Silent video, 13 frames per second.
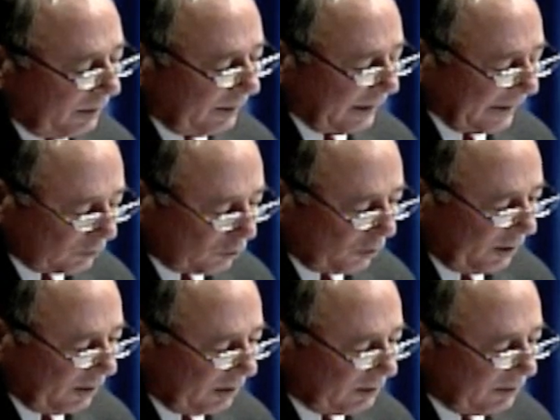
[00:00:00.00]
like
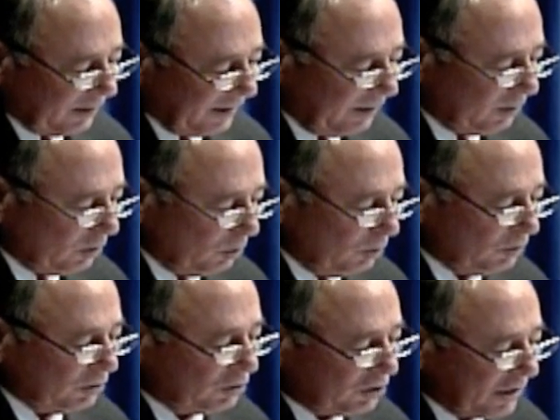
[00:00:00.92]
trailers,
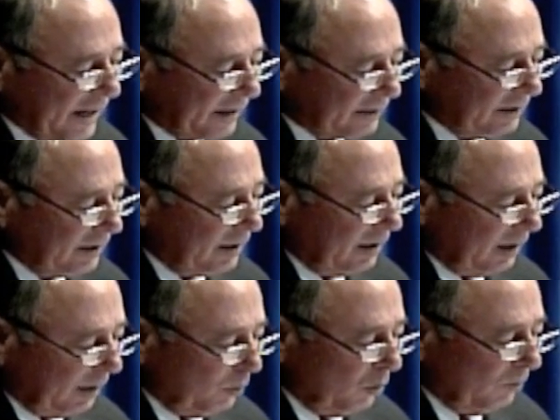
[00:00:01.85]
lean-tos, and shack
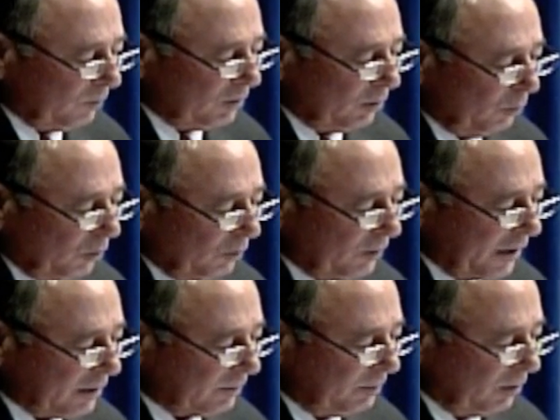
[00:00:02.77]
and moved them to a real
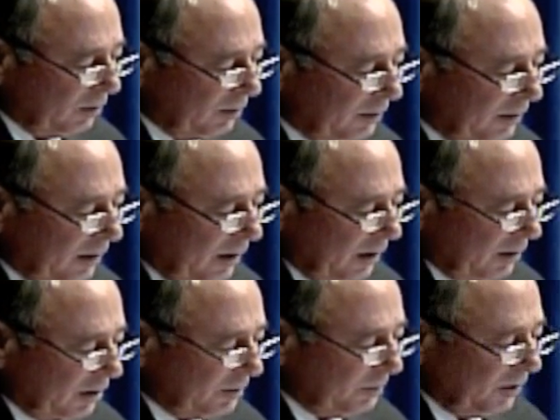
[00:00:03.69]
nice building.
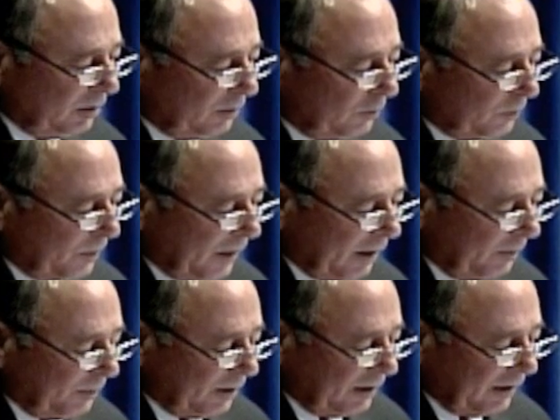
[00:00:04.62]
This building would
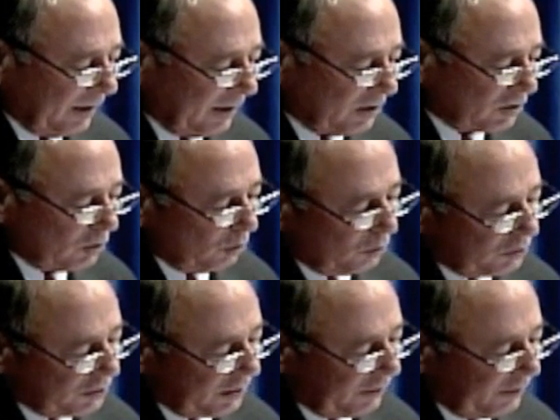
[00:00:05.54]
probably been a, a,
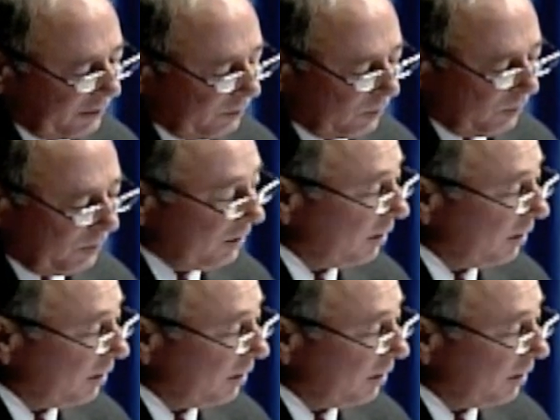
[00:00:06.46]
storage area. What we